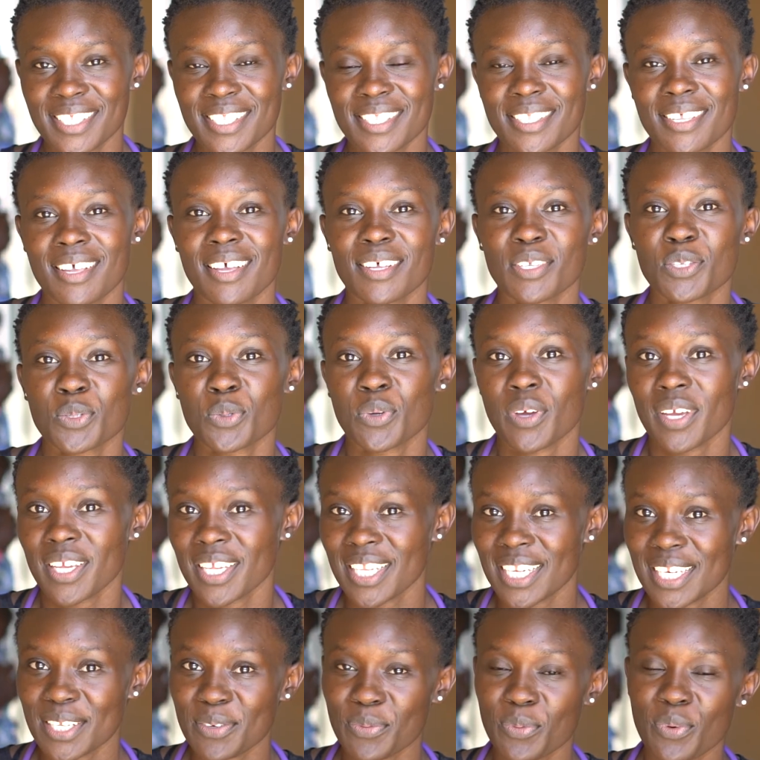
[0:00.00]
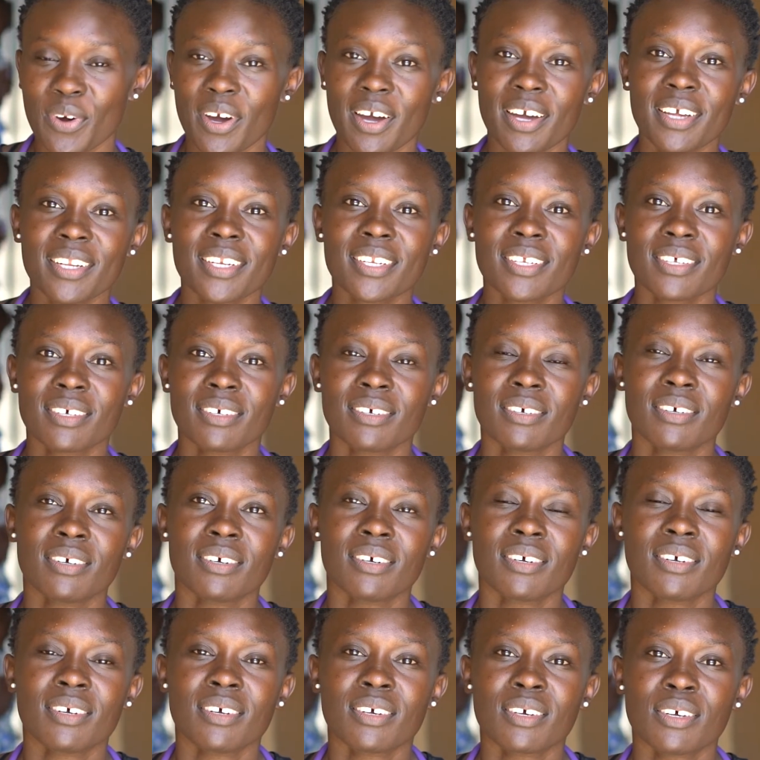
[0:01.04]
is a Swahili word
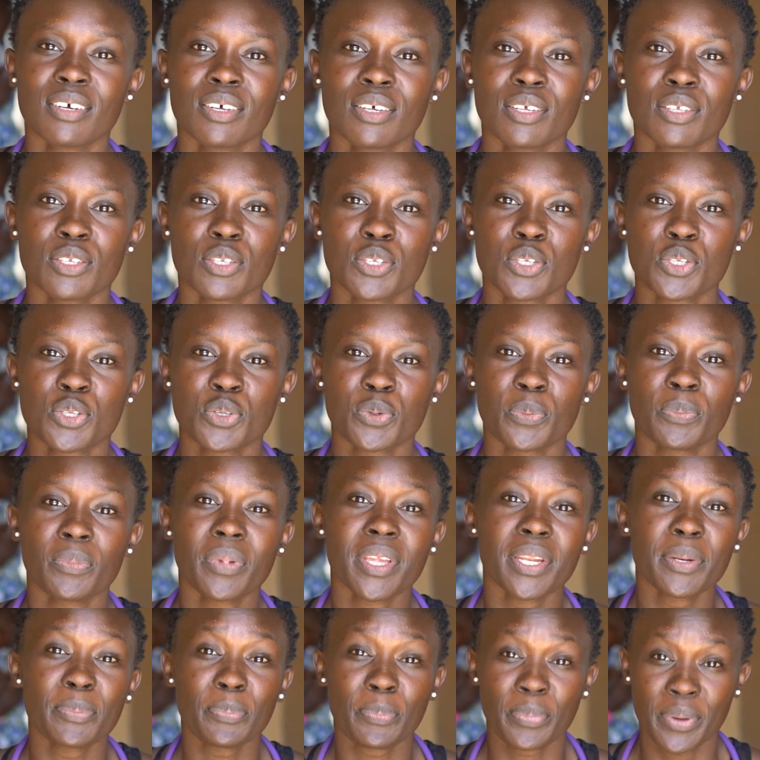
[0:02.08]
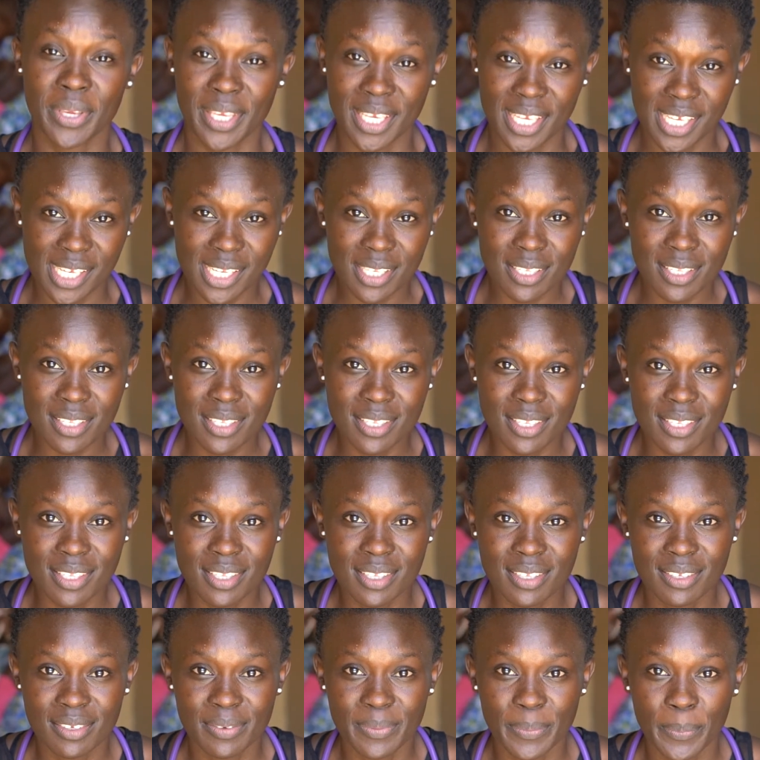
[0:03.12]
to mean
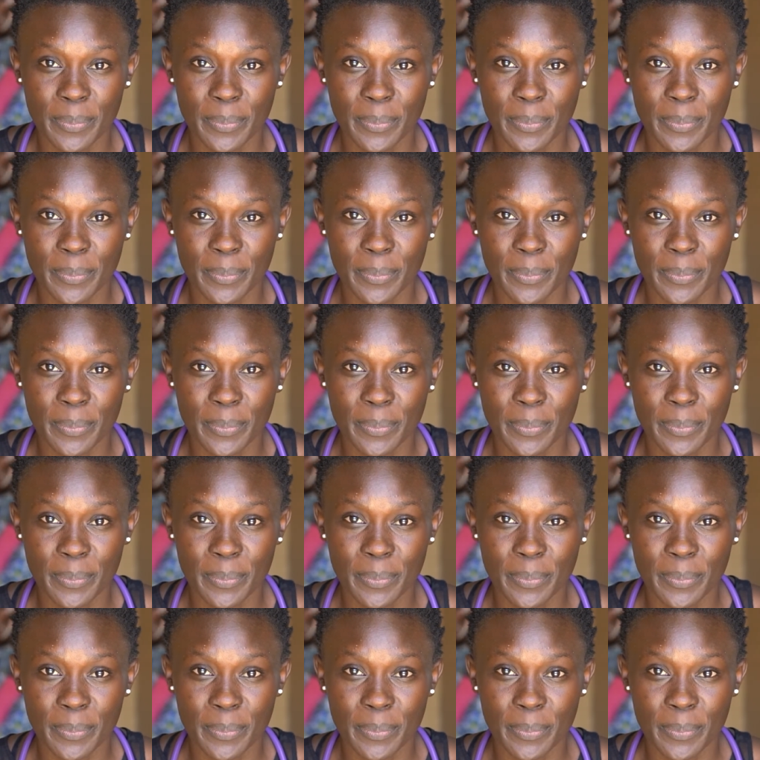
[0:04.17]
peace.